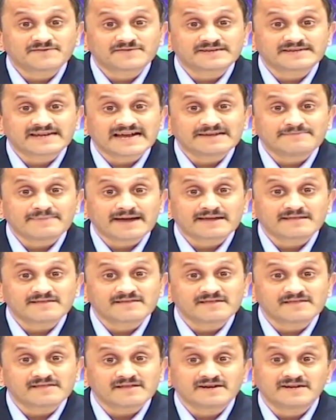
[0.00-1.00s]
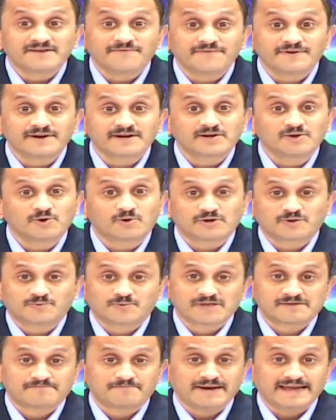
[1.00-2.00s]
of the time axis, a different note
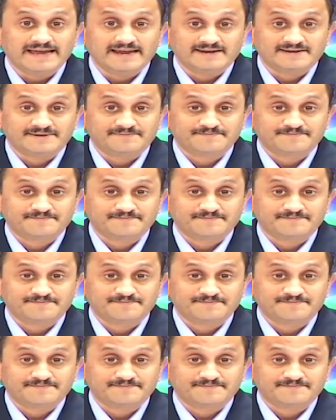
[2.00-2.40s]
was played.